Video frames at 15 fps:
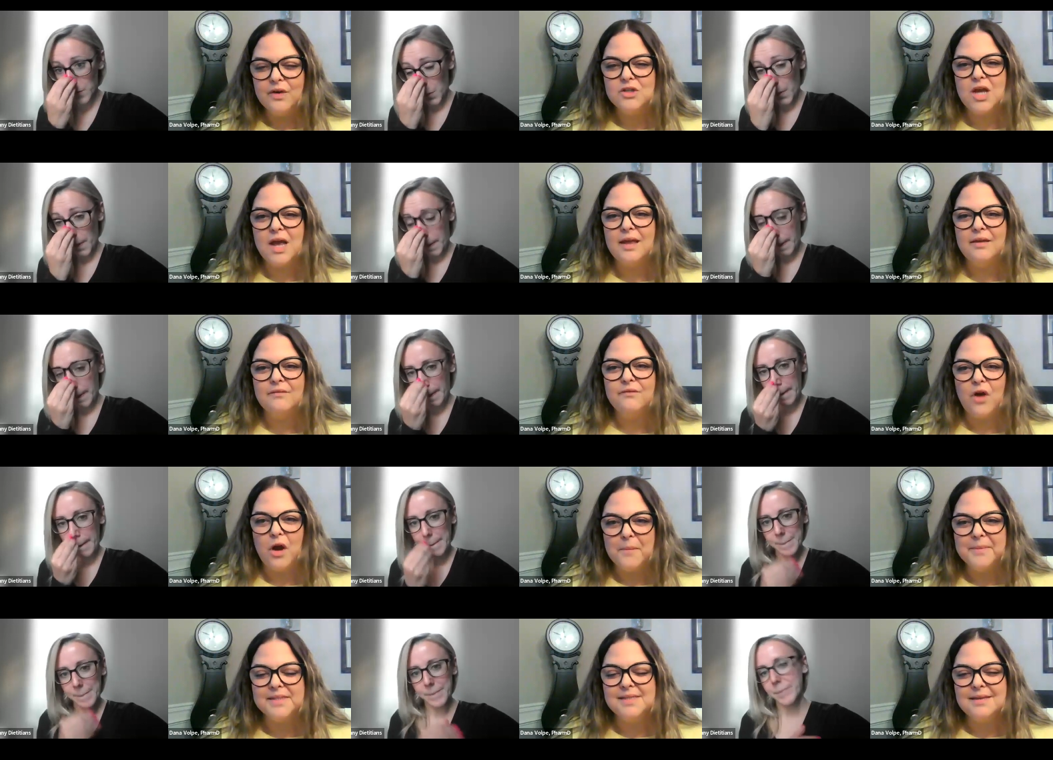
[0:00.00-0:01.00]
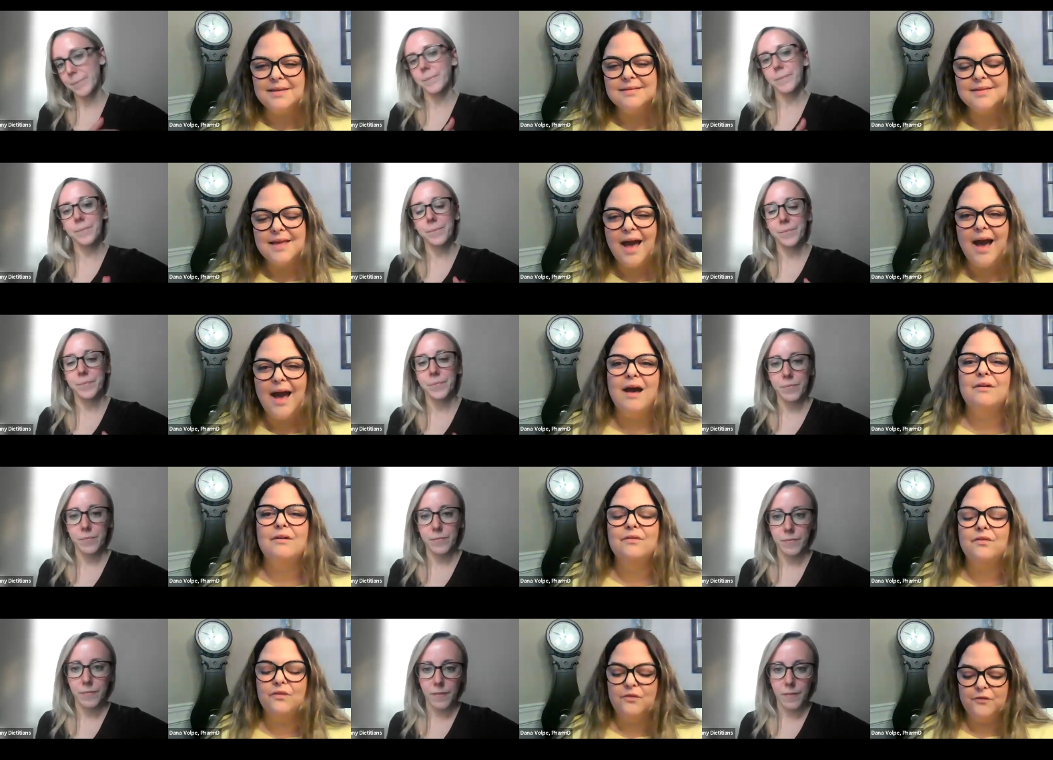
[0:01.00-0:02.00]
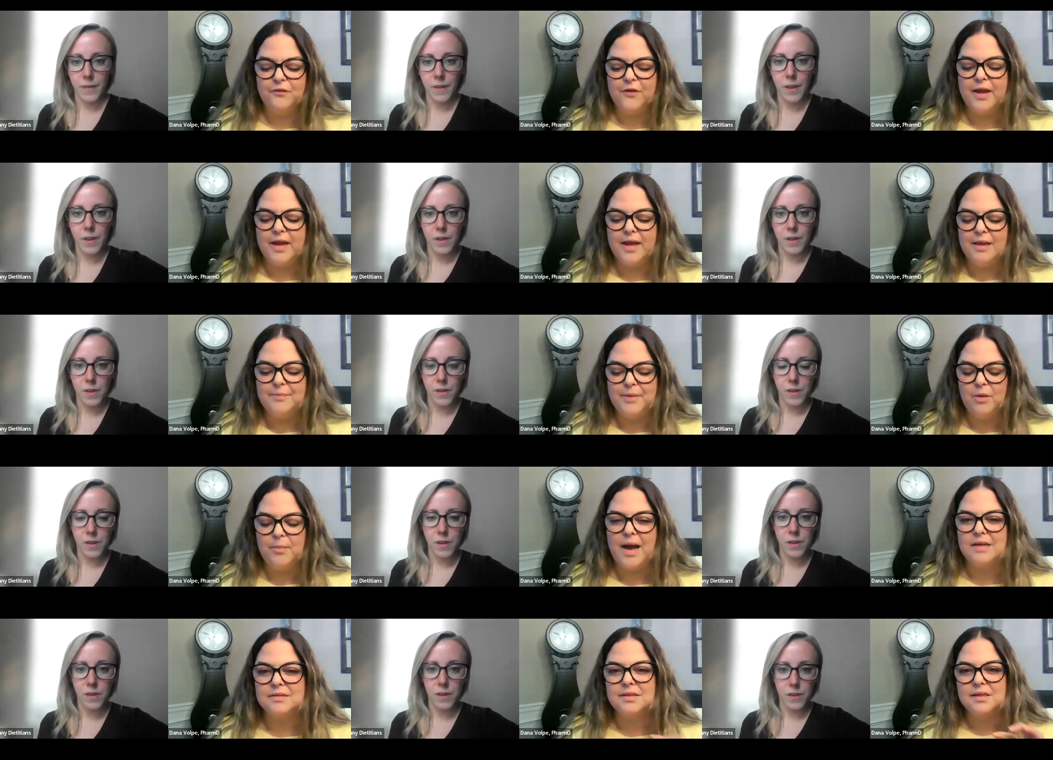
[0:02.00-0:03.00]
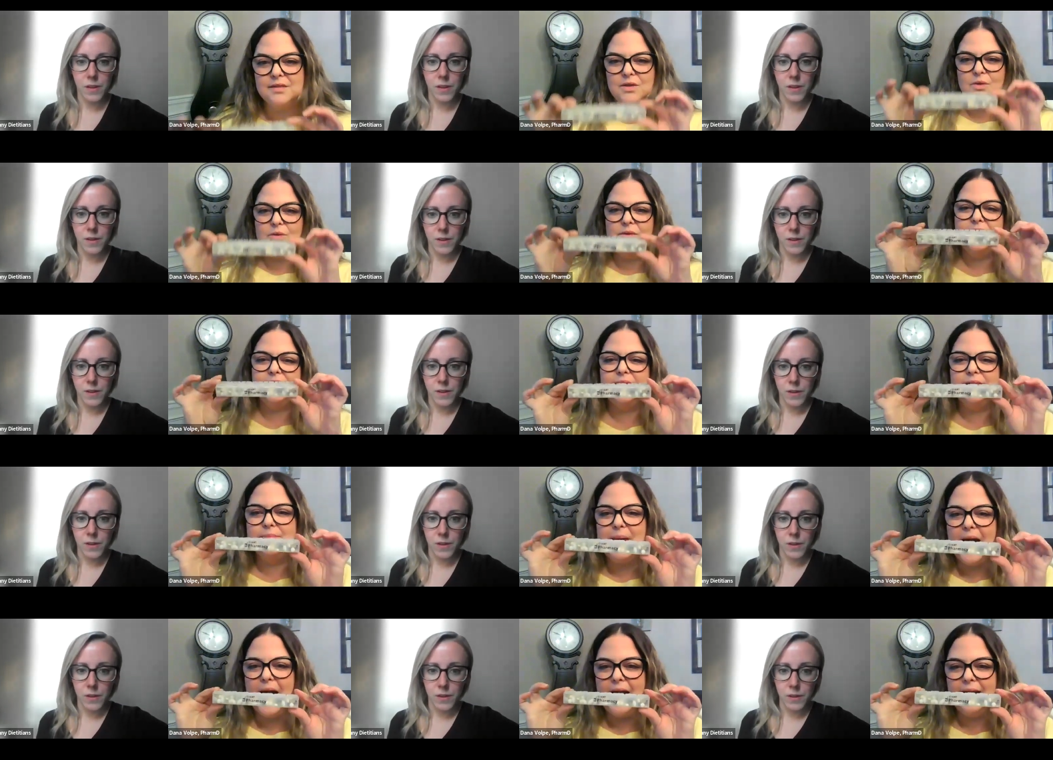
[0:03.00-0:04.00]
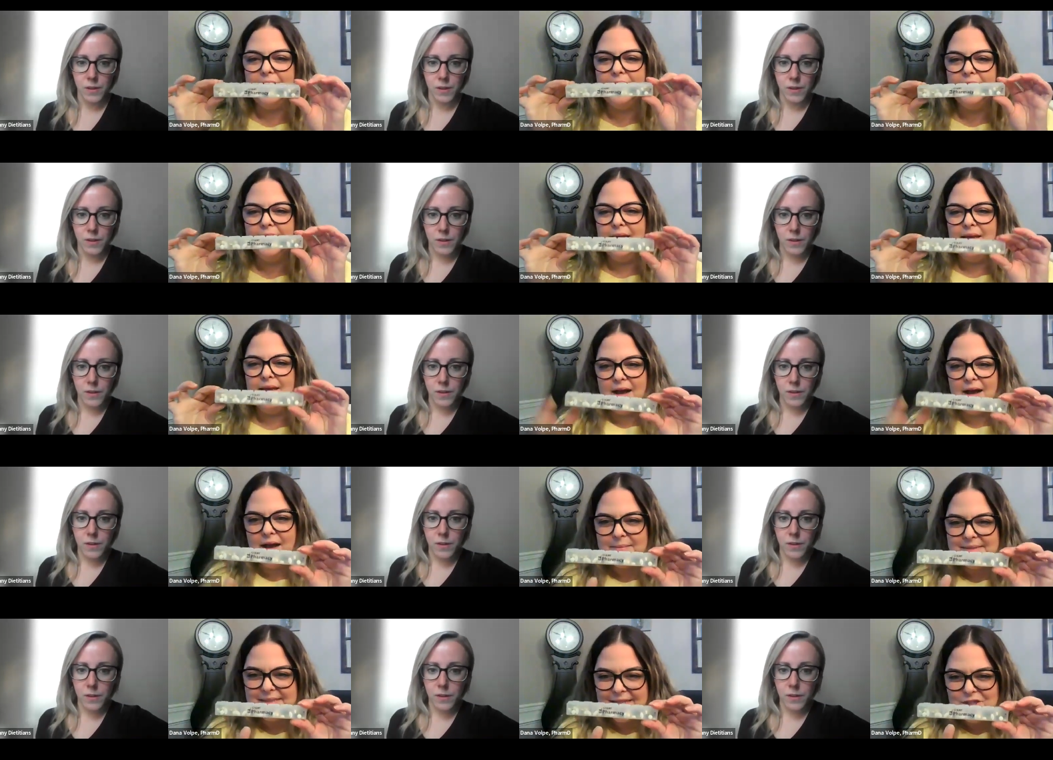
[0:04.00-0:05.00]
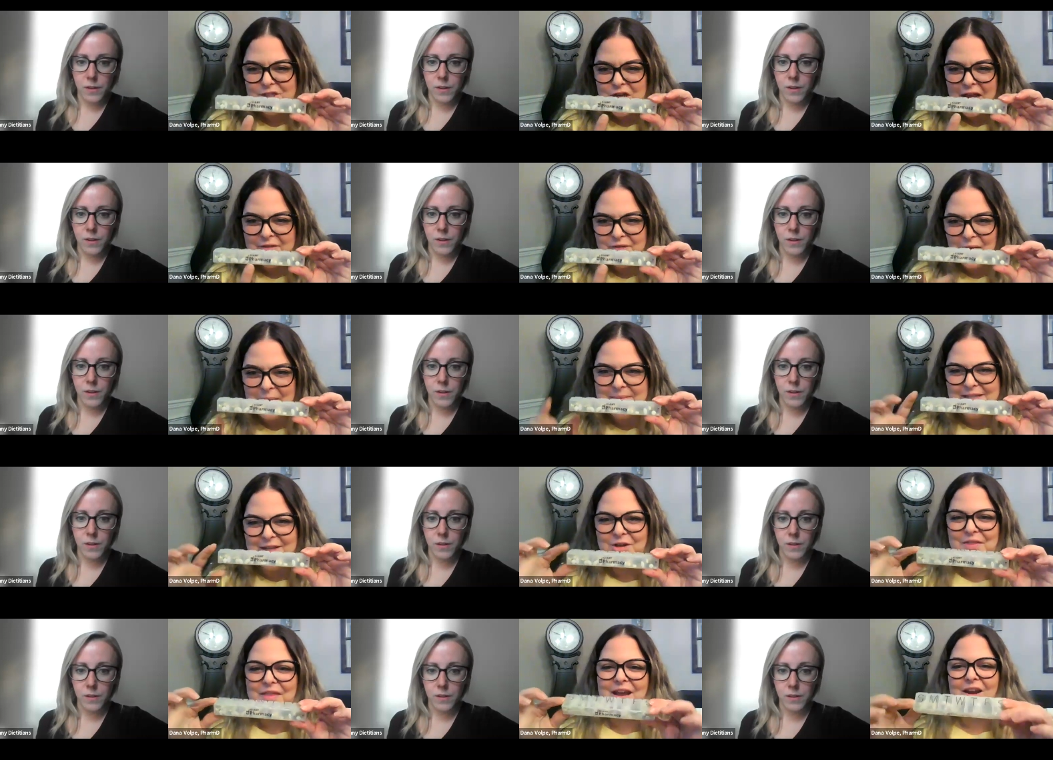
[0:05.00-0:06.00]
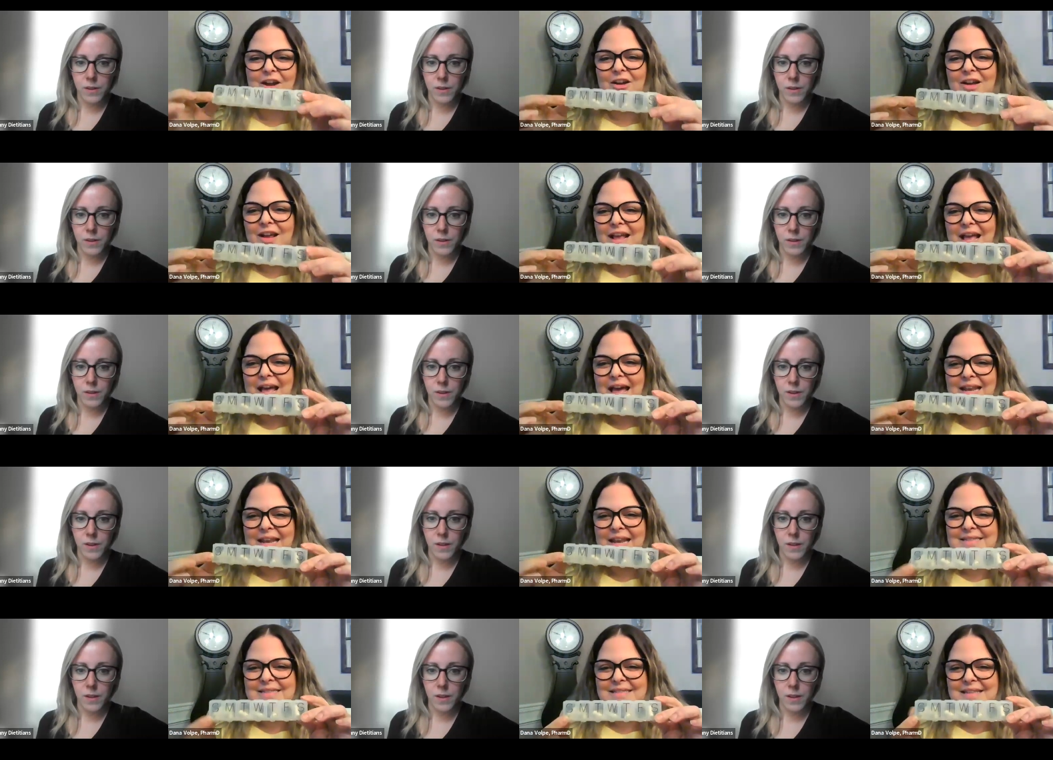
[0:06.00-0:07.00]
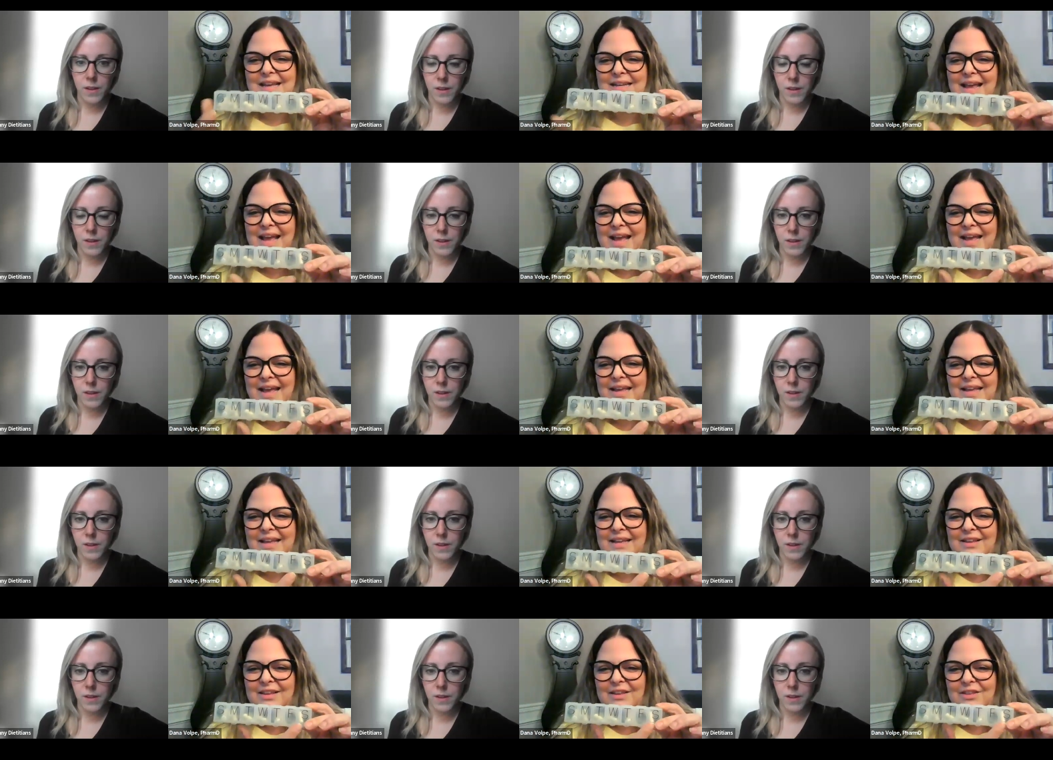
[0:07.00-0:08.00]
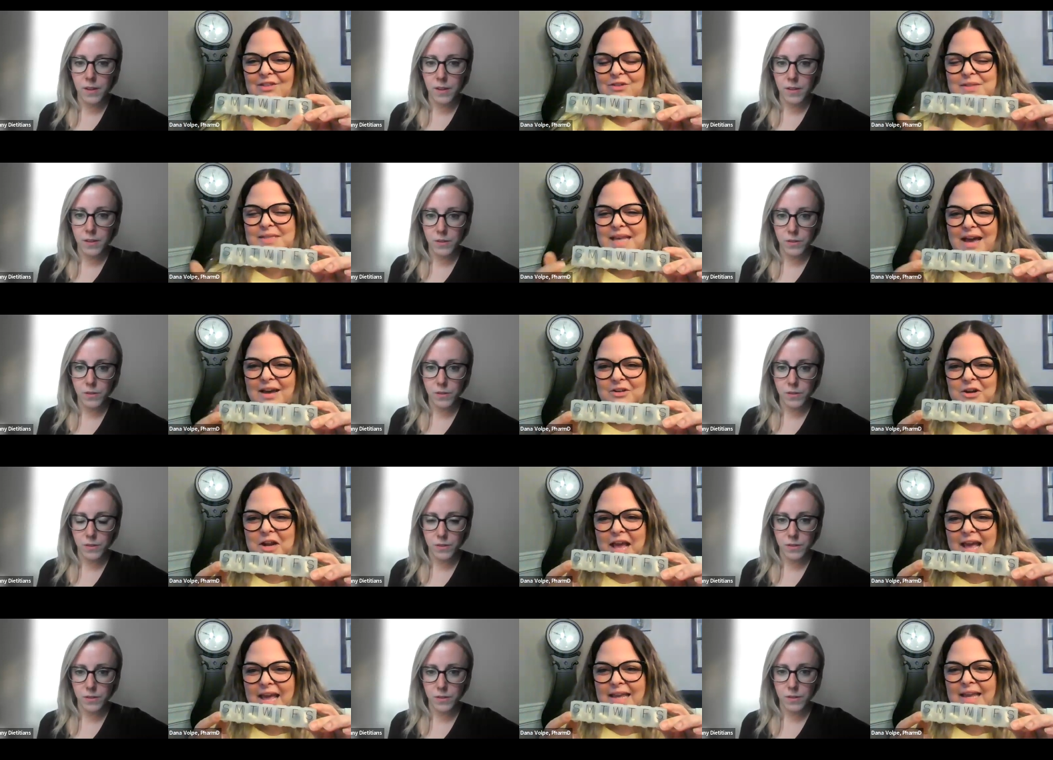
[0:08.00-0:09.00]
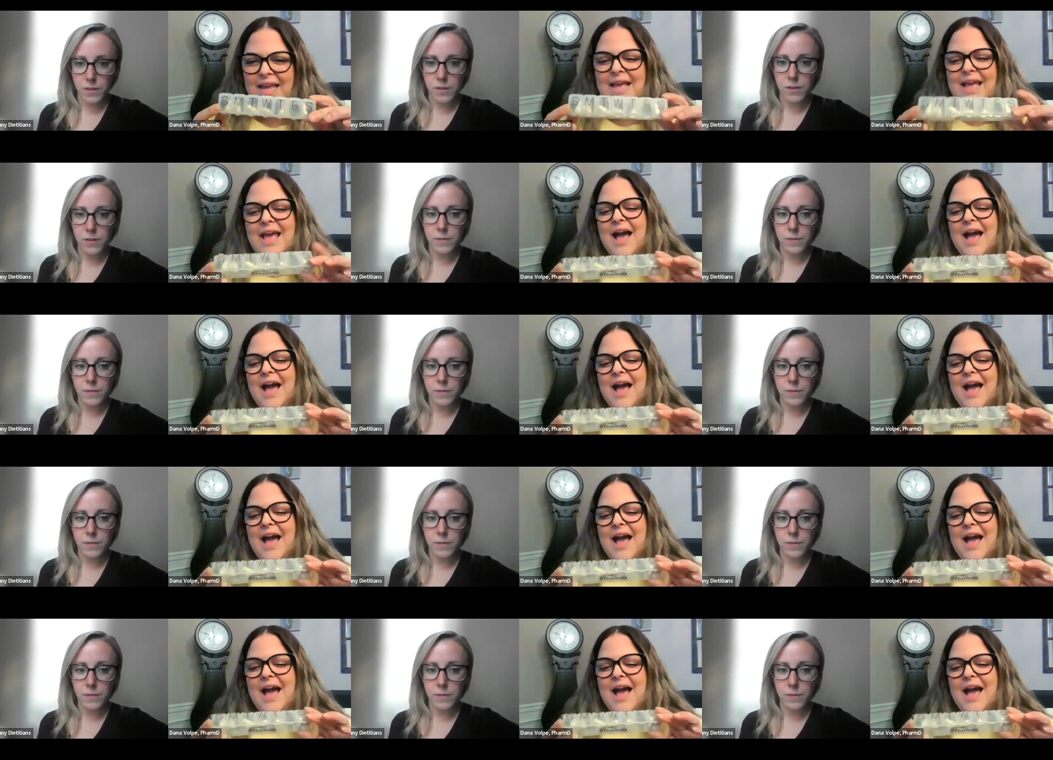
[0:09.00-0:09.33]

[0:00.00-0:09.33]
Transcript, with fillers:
Speaker 1: our giant pharmacies have free pill boxes. So, this is mine. Um, says Giant Pharmacy on there, and it's Sunday through Saturday.